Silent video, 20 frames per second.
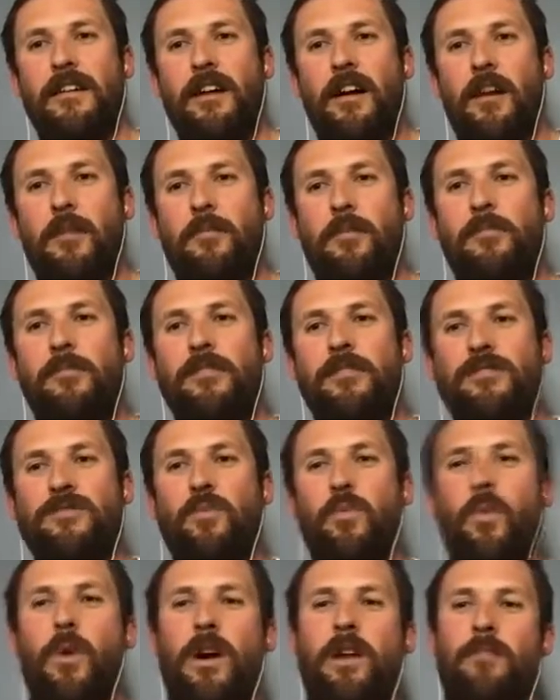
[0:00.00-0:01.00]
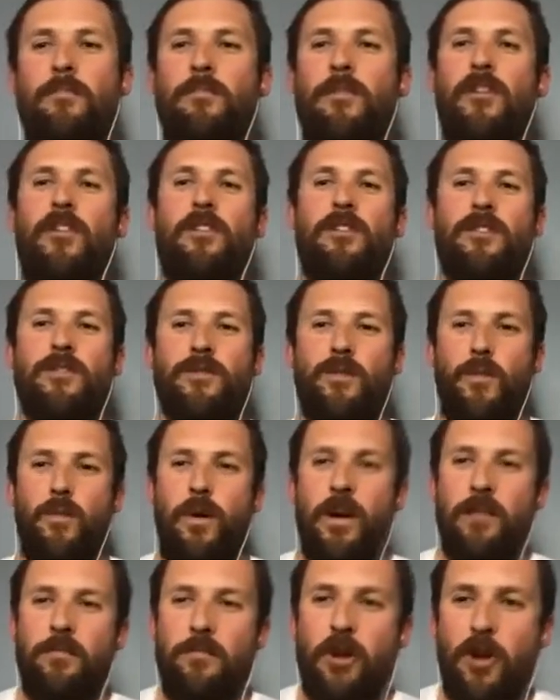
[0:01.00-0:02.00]
I remember there was one
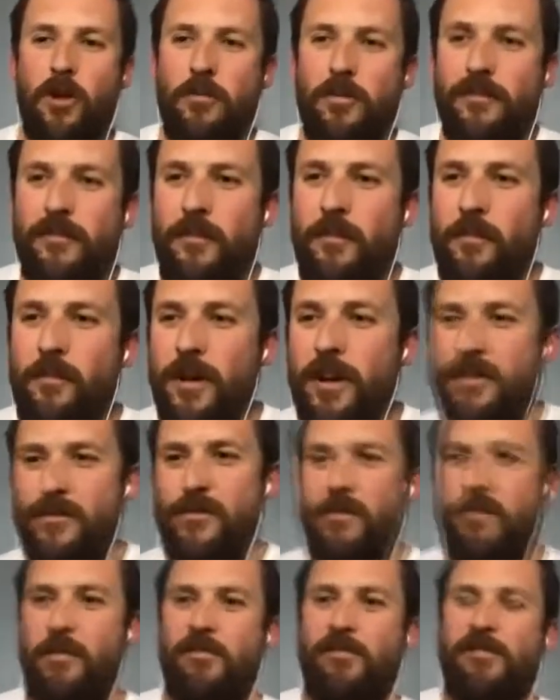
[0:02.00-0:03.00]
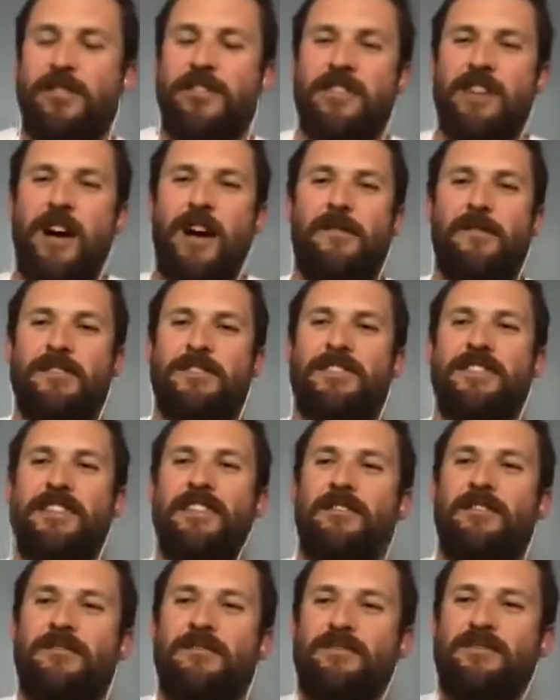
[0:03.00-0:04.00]
moment for me that was probably the toughest,
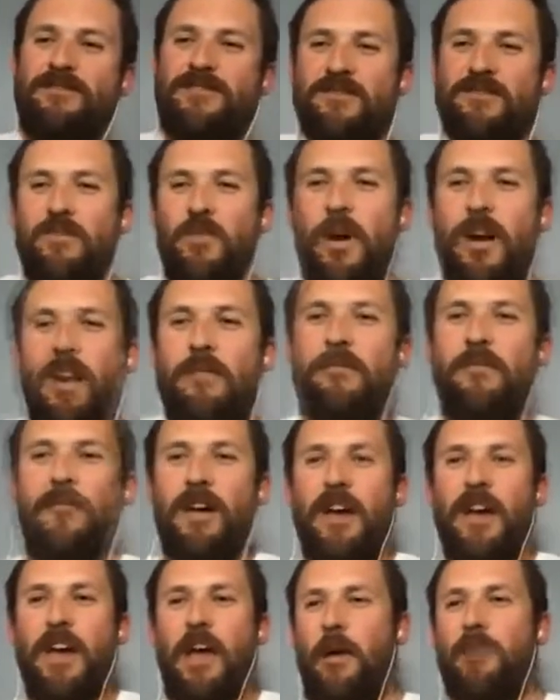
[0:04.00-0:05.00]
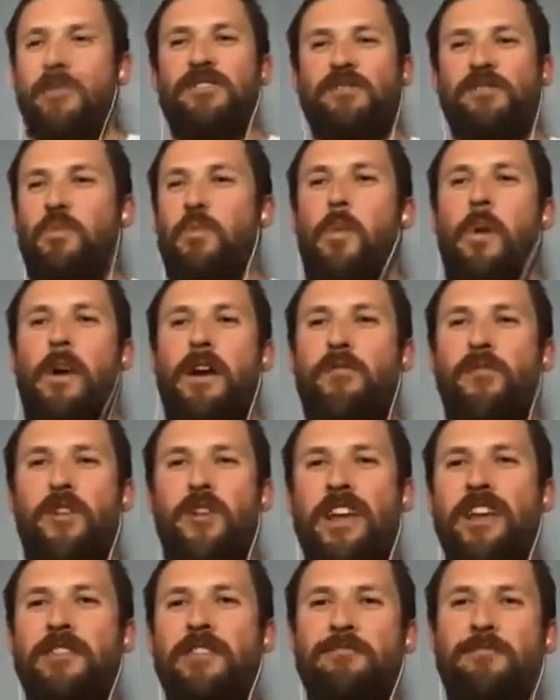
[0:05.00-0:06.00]
and it was just one
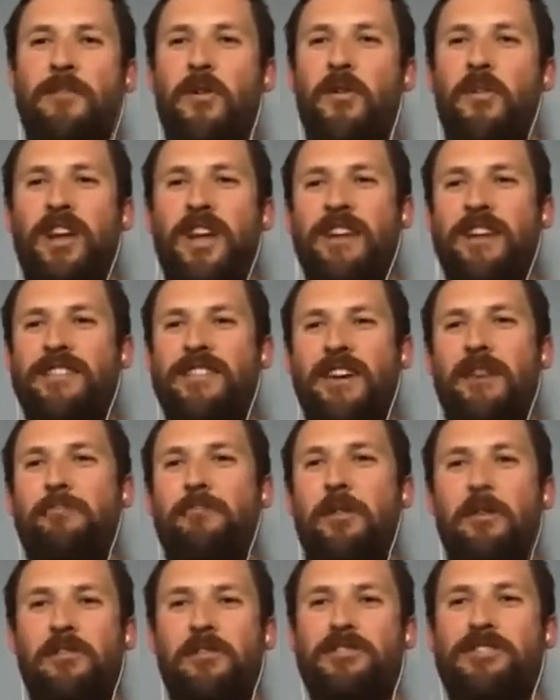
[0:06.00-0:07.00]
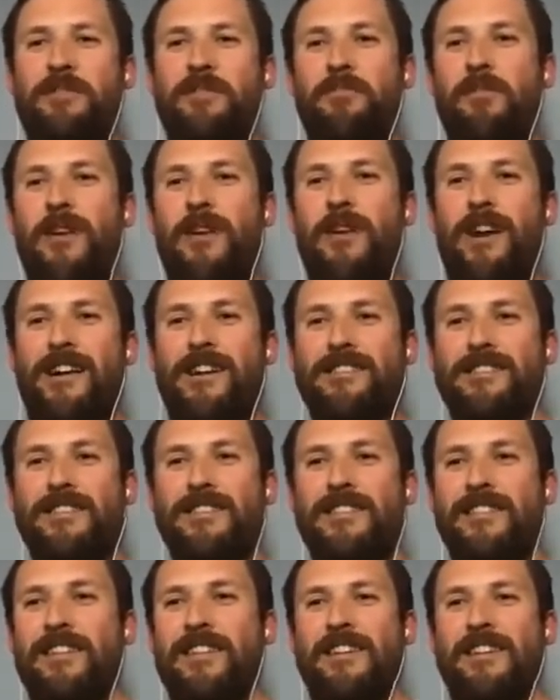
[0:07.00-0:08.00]
random morning, polishing
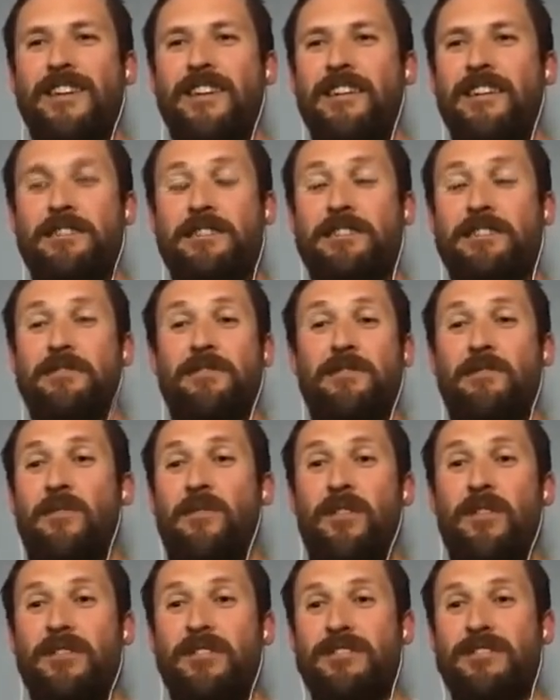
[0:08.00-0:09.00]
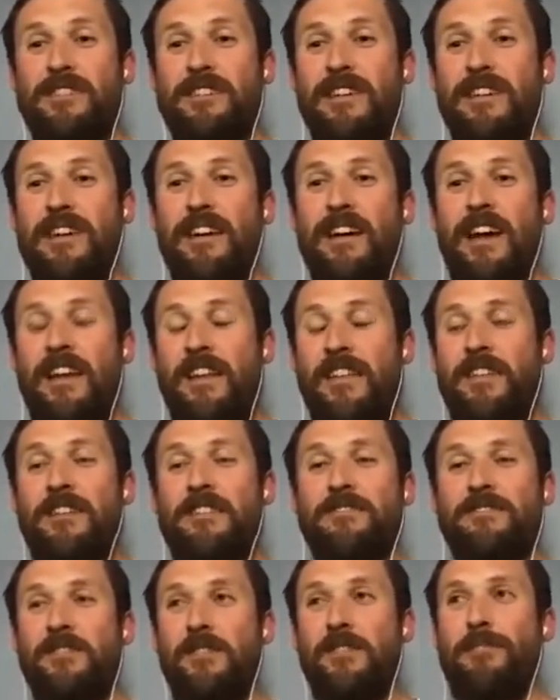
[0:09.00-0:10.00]
brass. That's all it was. And I think
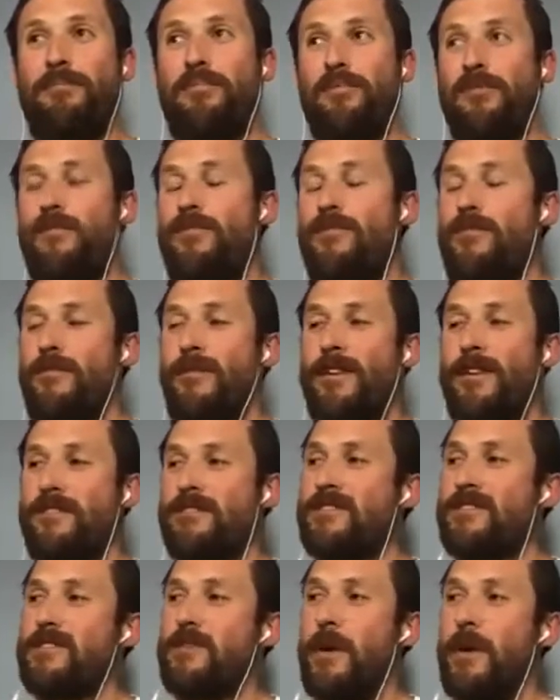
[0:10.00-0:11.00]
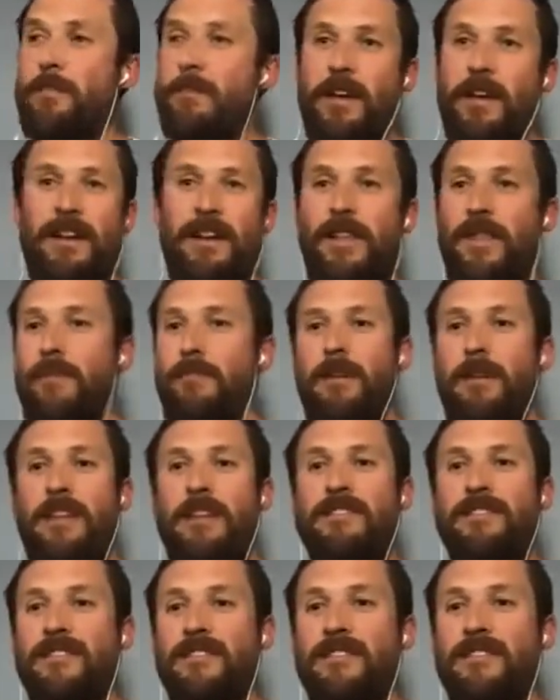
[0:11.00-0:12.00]
I was on a broom and I was sweeping under the
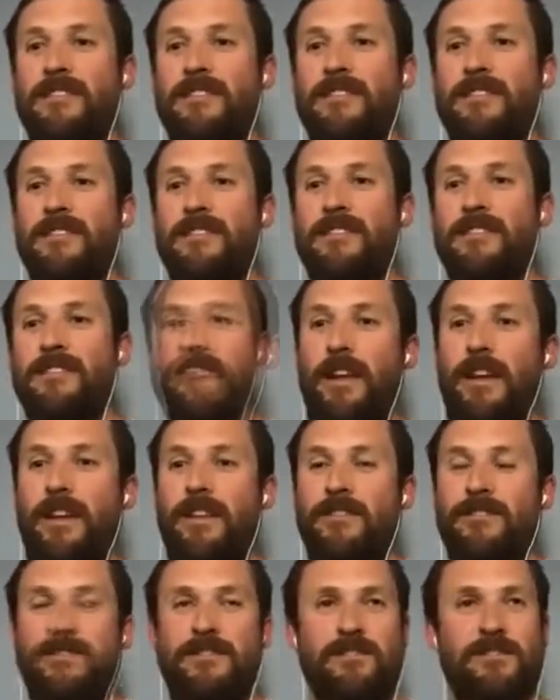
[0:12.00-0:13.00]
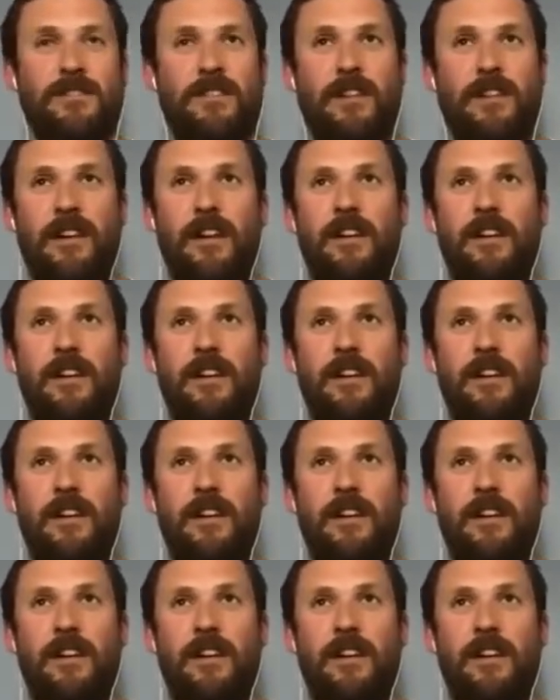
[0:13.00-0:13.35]
beds and stuff like that. And I was just like,